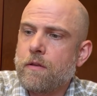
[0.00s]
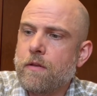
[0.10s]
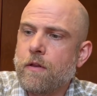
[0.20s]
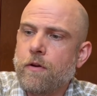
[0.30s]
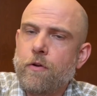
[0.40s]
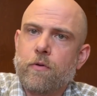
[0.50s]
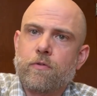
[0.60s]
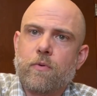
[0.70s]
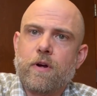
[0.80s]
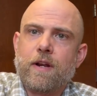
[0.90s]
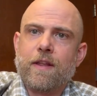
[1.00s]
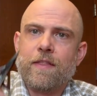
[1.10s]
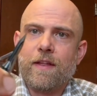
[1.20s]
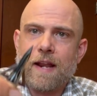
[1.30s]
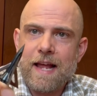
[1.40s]
The newest one
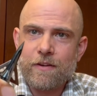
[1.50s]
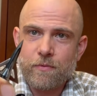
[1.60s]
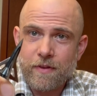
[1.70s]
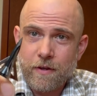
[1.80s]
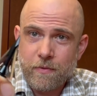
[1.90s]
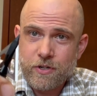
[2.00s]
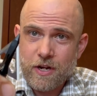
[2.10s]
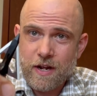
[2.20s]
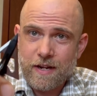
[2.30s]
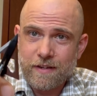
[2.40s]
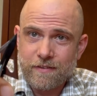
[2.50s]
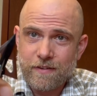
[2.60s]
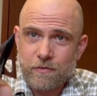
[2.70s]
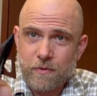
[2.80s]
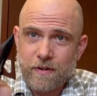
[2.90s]
and the last one that we shot is
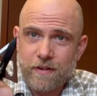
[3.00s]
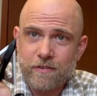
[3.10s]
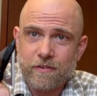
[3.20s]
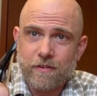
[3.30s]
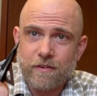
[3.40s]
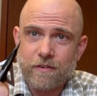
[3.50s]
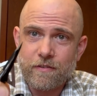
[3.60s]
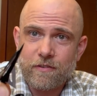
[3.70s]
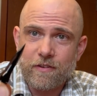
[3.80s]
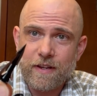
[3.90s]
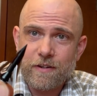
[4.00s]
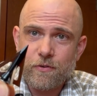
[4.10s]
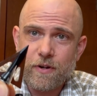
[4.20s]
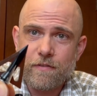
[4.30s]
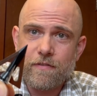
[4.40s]
this one. This is the Slick
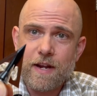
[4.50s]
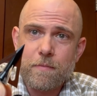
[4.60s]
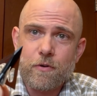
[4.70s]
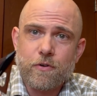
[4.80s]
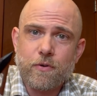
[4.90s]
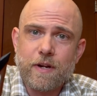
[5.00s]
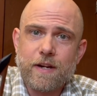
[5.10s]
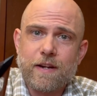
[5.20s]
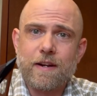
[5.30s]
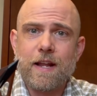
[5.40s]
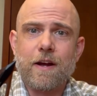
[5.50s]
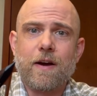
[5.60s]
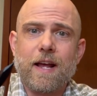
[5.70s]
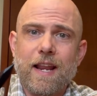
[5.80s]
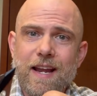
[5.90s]
Trick Viper Trick. Now
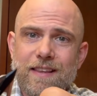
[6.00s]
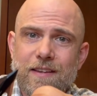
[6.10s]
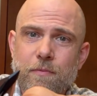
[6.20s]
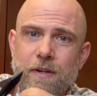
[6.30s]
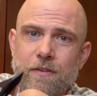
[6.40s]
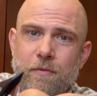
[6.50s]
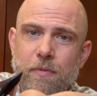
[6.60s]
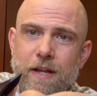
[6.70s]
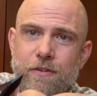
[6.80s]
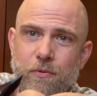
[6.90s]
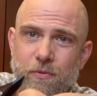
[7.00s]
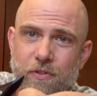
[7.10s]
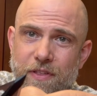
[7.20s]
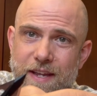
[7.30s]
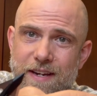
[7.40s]
I like this because the blades are
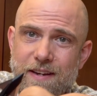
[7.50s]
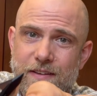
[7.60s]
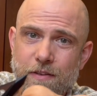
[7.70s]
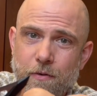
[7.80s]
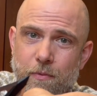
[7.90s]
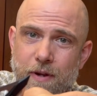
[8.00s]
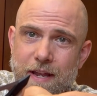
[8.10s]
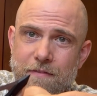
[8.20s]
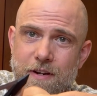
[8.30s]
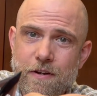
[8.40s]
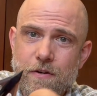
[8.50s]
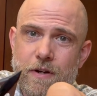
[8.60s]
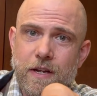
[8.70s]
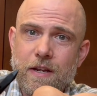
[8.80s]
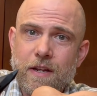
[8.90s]
thick, they're heavy
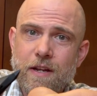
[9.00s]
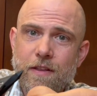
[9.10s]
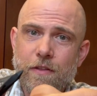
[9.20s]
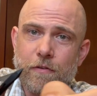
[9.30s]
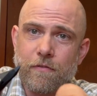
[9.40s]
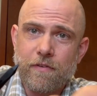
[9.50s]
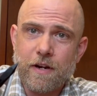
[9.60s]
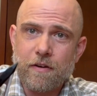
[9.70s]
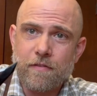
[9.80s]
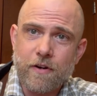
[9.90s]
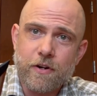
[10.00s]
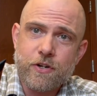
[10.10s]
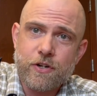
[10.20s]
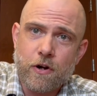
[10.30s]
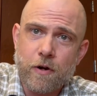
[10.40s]
duty, they're very, very
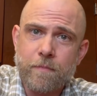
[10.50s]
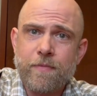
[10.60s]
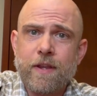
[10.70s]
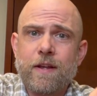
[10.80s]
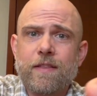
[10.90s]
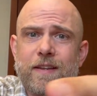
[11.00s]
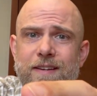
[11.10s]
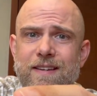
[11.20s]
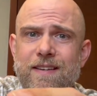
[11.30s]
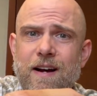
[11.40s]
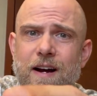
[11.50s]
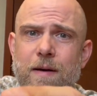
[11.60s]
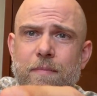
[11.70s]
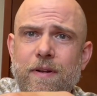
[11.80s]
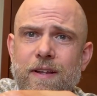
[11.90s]
sharp. The
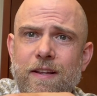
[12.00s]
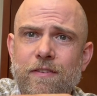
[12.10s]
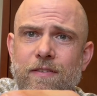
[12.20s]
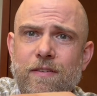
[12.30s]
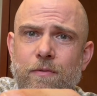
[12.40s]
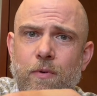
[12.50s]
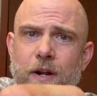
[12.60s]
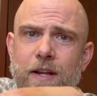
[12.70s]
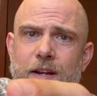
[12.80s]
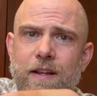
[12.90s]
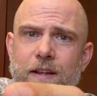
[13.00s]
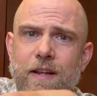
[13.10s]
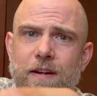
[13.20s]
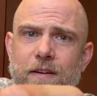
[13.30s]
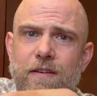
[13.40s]
top is rugged
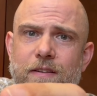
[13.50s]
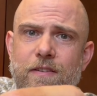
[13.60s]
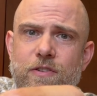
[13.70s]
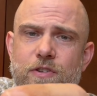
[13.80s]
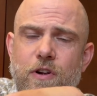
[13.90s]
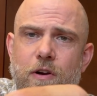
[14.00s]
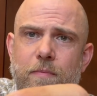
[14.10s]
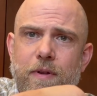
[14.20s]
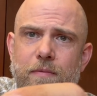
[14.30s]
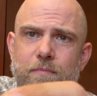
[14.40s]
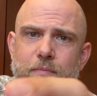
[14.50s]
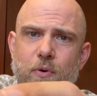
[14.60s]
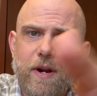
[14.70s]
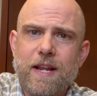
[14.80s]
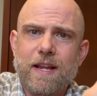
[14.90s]
and sharp and
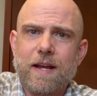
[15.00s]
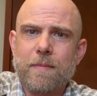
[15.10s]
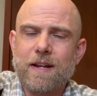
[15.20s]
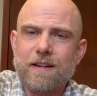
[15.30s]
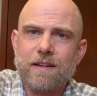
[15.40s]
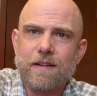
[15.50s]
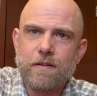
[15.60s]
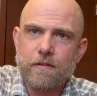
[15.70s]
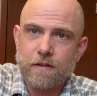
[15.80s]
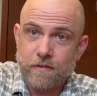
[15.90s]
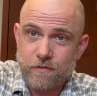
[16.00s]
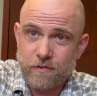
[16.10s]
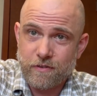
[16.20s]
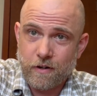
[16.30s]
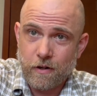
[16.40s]
pointy. I mean, this is
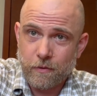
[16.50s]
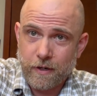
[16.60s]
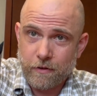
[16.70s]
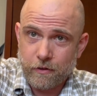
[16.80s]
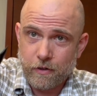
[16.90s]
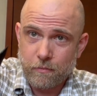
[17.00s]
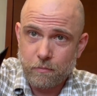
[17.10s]
just an all-around good